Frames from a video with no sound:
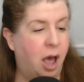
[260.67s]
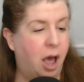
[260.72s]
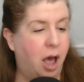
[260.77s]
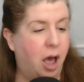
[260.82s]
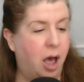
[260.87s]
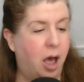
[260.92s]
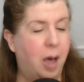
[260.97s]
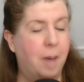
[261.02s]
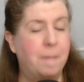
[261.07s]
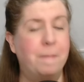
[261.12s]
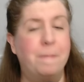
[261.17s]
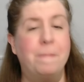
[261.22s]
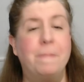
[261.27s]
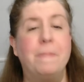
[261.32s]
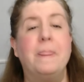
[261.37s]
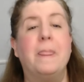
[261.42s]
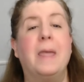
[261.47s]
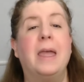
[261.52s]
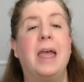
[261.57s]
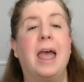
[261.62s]
And
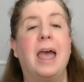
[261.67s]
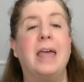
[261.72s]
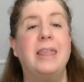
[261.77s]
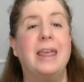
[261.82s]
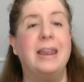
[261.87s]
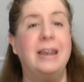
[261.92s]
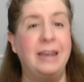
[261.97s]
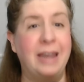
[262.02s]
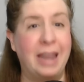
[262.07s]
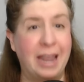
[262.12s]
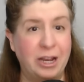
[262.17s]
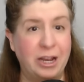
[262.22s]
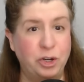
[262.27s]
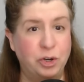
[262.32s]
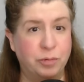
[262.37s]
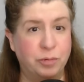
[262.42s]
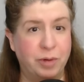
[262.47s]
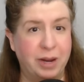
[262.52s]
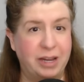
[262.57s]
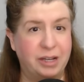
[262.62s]

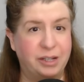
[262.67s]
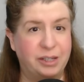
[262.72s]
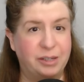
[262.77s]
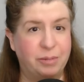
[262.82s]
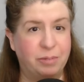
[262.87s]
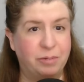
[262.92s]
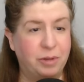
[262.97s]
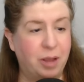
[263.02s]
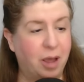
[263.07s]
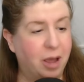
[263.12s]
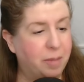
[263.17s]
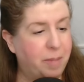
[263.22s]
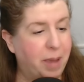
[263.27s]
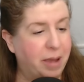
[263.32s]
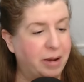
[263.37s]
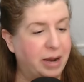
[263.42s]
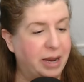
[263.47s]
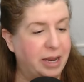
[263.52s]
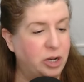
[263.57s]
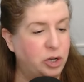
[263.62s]
injuries, we'll talk
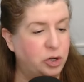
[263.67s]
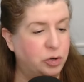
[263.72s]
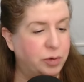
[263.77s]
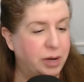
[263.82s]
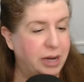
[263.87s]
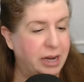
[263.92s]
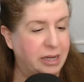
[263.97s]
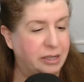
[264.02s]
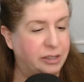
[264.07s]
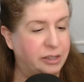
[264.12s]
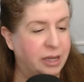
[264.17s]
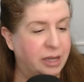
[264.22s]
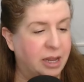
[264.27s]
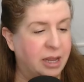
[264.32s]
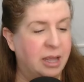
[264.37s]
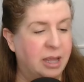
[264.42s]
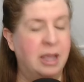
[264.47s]
about injuries.